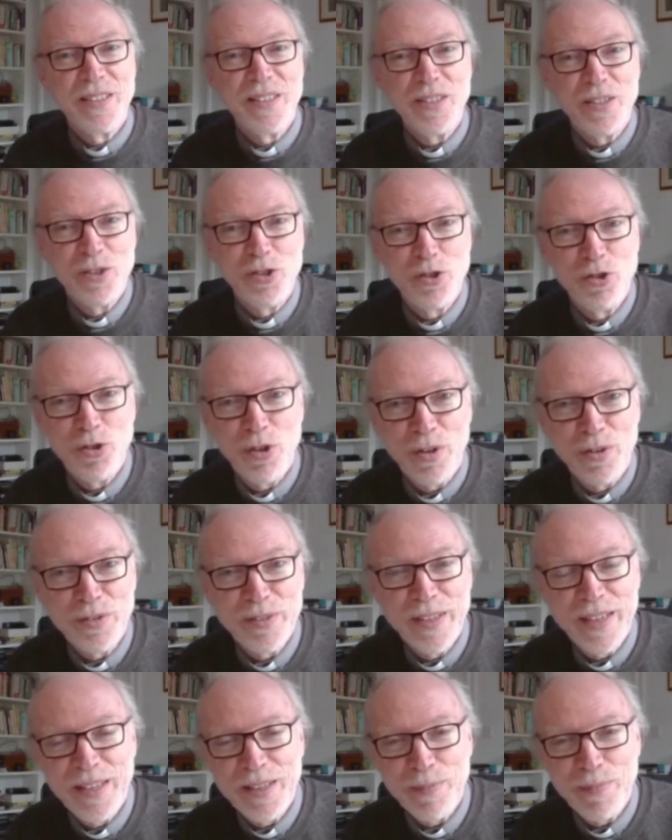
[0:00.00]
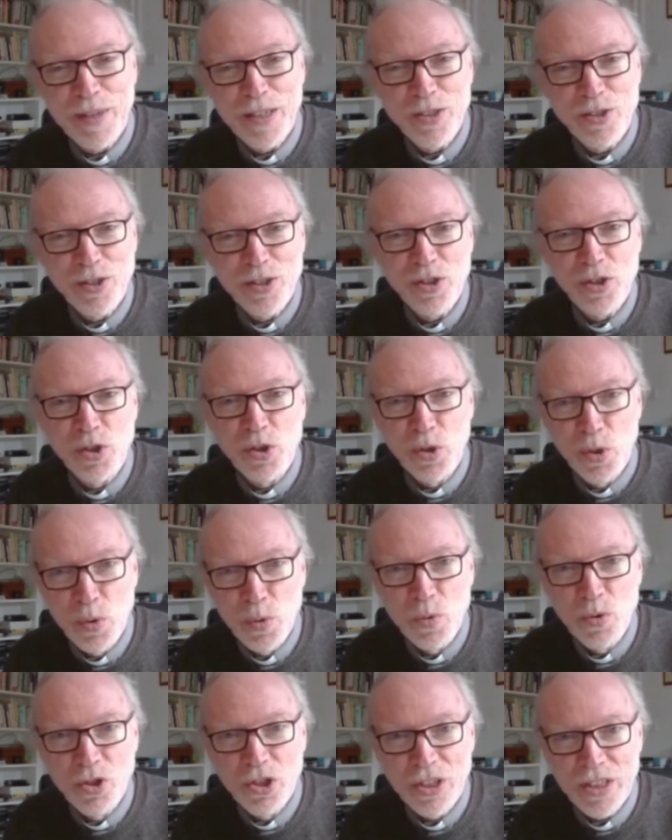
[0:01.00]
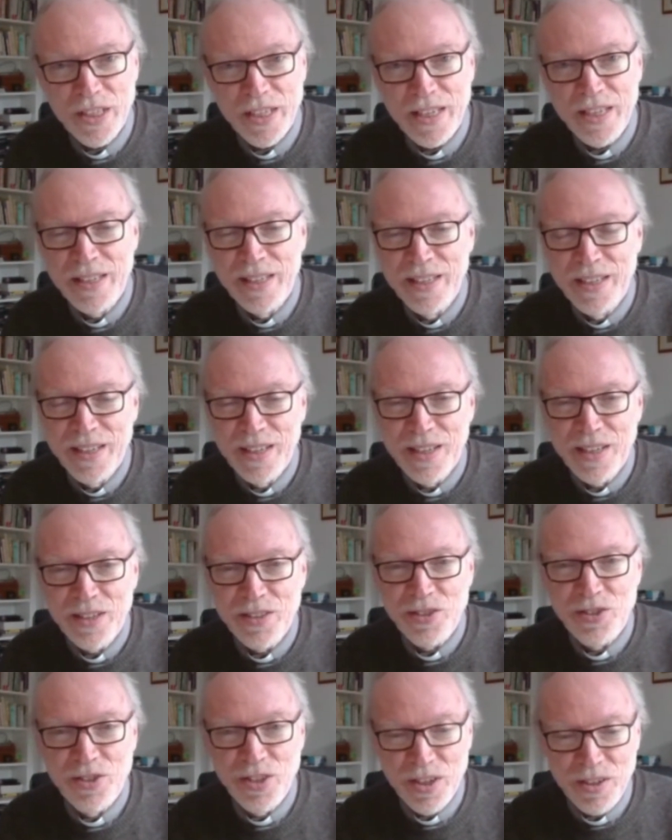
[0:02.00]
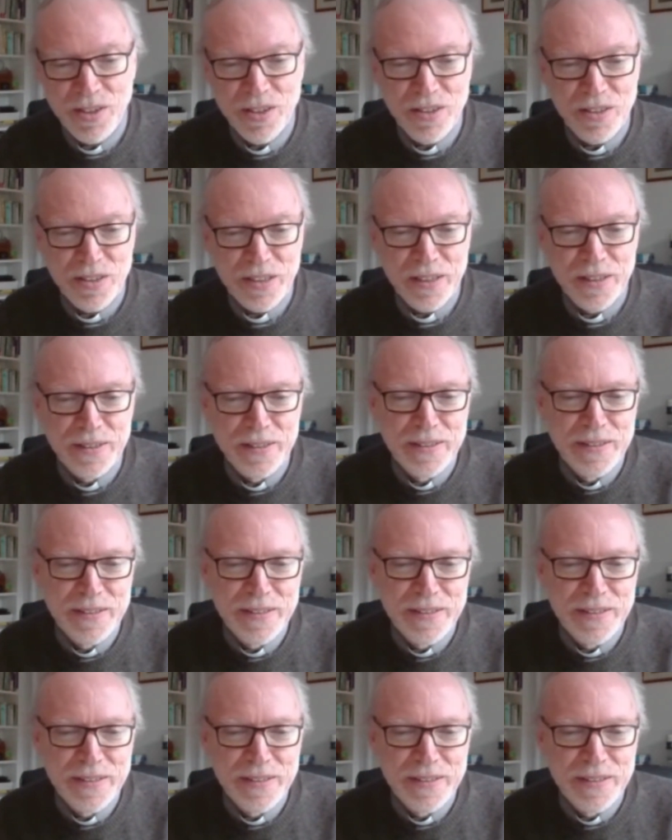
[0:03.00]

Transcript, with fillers: has shone in a place that's usually dark.